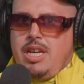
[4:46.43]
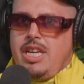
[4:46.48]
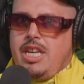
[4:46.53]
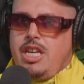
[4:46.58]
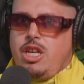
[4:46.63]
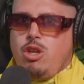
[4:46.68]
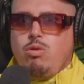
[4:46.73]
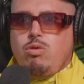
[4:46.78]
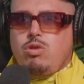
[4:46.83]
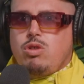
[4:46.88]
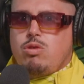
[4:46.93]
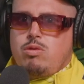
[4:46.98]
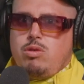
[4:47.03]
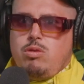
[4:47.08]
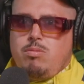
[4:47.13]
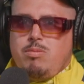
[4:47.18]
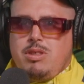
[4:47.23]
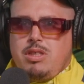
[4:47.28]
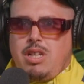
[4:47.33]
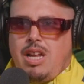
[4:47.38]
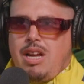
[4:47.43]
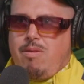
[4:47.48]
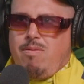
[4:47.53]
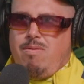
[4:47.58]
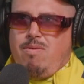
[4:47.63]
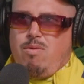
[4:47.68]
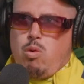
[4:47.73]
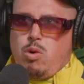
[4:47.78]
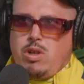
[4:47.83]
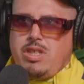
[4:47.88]
Huge rooms, like
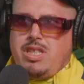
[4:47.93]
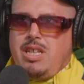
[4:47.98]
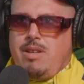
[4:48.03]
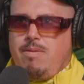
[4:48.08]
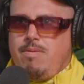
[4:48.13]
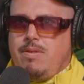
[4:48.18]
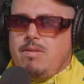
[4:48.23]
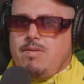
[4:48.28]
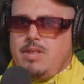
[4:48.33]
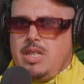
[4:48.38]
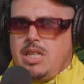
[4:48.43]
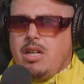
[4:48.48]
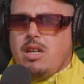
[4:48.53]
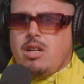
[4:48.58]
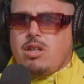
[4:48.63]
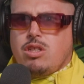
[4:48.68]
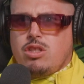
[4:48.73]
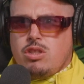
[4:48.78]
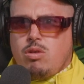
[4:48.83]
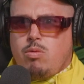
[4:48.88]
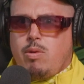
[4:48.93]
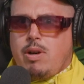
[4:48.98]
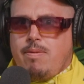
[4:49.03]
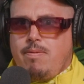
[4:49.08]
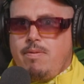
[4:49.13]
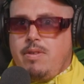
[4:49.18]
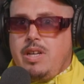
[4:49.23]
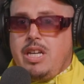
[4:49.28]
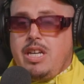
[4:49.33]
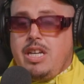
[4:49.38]
1,500 square
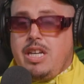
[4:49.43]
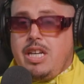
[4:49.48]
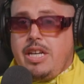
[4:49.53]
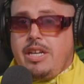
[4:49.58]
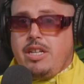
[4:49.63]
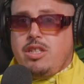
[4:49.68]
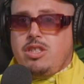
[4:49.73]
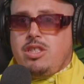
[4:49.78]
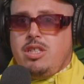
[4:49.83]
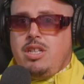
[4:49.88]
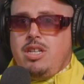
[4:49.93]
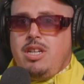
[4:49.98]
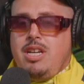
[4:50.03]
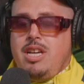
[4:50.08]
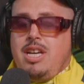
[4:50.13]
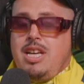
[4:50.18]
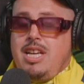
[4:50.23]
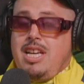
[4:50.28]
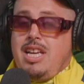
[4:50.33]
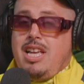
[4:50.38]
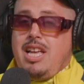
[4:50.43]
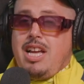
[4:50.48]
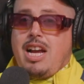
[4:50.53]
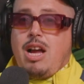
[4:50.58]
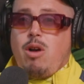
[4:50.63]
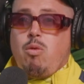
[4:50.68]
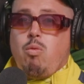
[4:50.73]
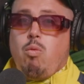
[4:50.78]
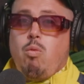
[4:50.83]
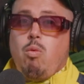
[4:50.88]
feet each. I
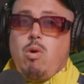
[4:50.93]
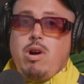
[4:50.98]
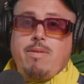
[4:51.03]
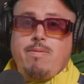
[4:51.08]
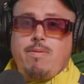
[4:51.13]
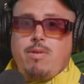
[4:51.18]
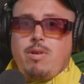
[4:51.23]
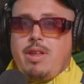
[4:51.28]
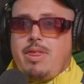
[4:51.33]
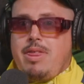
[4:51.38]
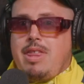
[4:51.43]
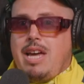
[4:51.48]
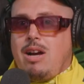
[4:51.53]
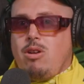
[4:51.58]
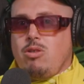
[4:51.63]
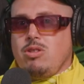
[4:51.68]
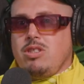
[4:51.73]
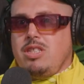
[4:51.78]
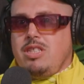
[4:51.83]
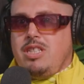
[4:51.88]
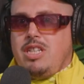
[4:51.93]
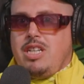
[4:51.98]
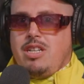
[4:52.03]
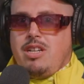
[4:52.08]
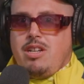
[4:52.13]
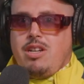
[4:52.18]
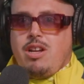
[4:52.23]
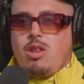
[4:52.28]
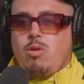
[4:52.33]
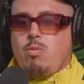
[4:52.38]
got one for $1,000 and
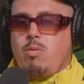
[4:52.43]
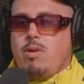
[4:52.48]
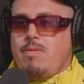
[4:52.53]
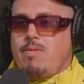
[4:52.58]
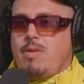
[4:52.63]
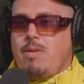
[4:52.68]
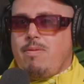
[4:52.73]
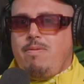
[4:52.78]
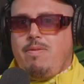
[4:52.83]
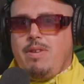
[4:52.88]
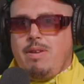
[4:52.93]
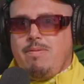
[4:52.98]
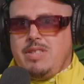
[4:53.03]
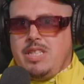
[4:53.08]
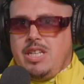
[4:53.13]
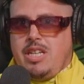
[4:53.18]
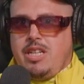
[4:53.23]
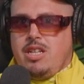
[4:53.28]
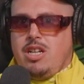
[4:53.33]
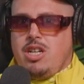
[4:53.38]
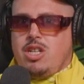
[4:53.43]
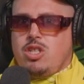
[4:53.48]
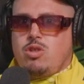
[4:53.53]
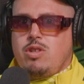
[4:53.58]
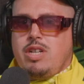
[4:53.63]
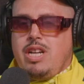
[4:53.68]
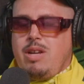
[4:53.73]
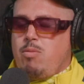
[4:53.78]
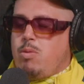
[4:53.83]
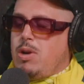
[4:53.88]
another one for
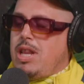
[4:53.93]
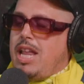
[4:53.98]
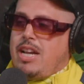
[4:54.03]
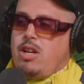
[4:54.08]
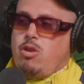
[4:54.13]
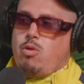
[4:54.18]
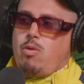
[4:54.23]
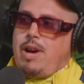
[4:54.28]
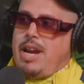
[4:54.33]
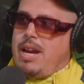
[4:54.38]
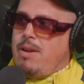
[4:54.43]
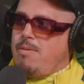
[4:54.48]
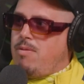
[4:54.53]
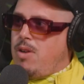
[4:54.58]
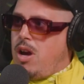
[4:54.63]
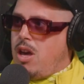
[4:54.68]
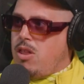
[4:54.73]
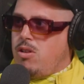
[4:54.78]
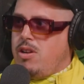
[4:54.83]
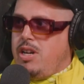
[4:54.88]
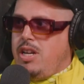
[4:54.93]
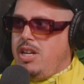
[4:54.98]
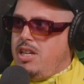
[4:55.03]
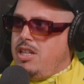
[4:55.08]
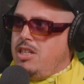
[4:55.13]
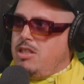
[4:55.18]
$1,500. And we're like grandfathered in.